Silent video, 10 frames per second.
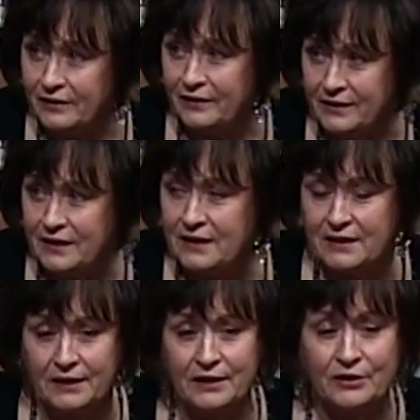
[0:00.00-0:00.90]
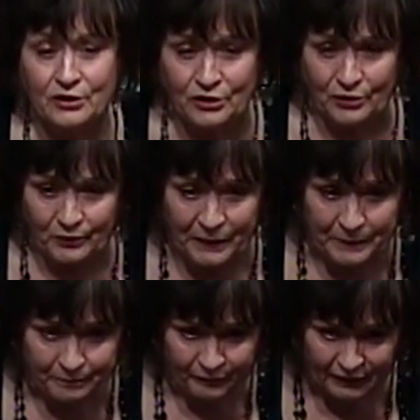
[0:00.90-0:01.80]
He's asking us to
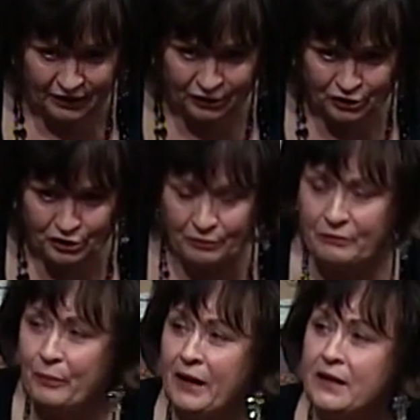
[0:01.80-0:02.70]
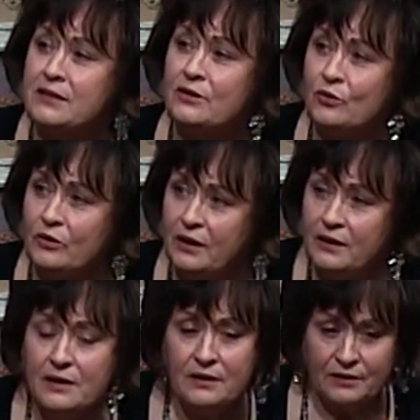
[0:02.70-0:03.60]
be consumed by His glory,
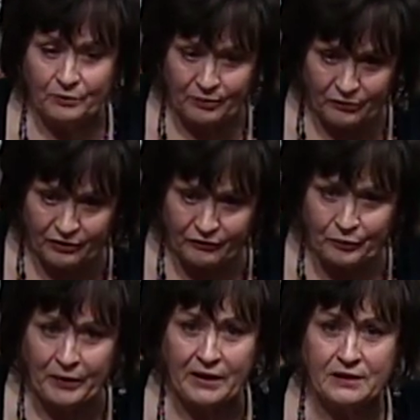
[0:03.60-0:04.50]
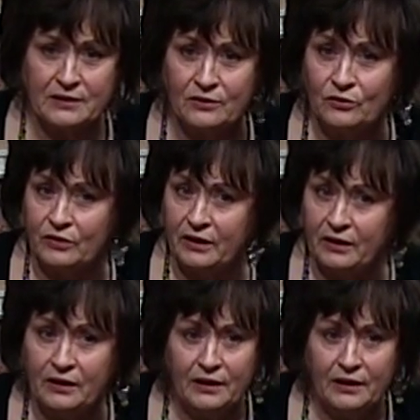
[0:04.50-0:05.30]
to be moved by His glory,